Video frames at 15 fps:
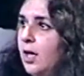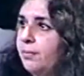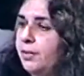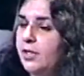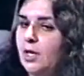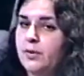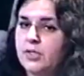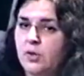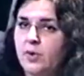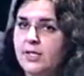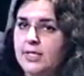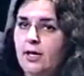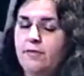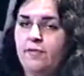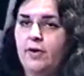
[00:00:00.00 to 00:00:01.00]
But there was
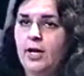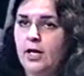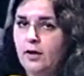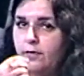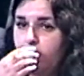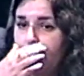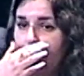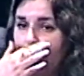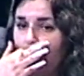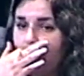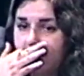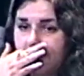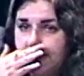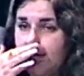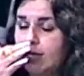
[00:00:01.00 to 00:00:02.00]
always that feeling of erring
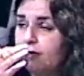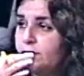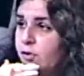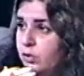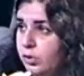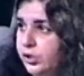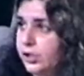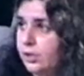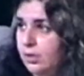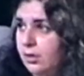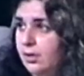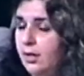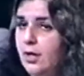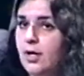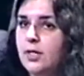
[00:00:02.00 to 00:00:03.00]
on the side of
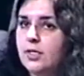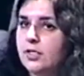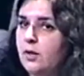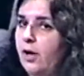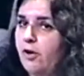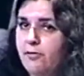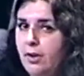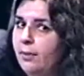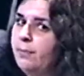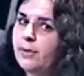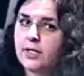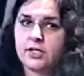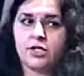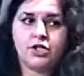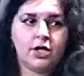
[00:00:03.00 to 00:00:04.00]
caution. So I
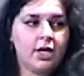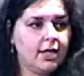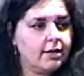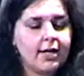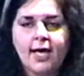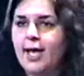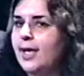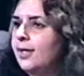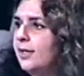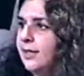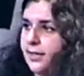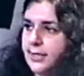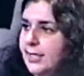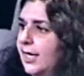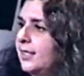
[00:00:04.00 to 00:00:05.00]
remember as a child,
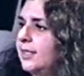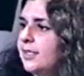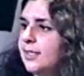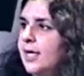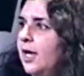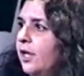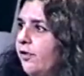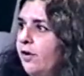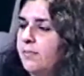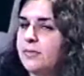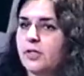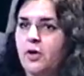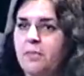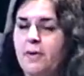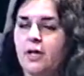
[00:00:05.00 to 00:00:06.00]
endless letters,
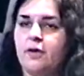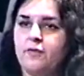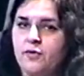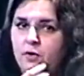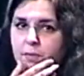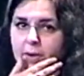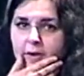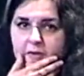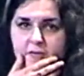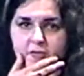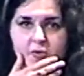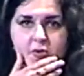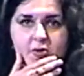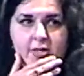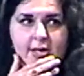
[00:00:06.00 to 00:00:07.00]
telegrams going back and forth, back and
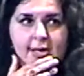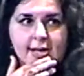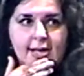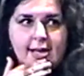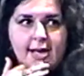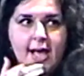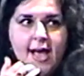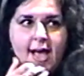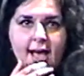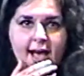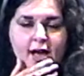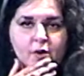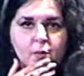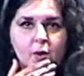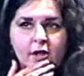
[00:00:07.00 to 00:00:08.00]
forth.
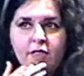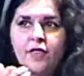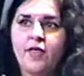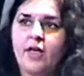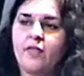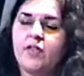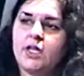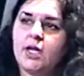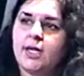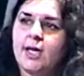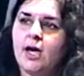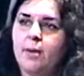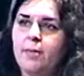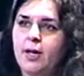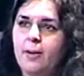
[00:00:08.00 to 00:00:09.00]
And one thing that had
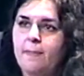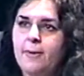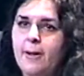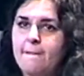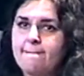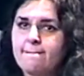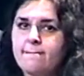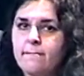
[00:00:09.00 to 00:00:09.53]
come up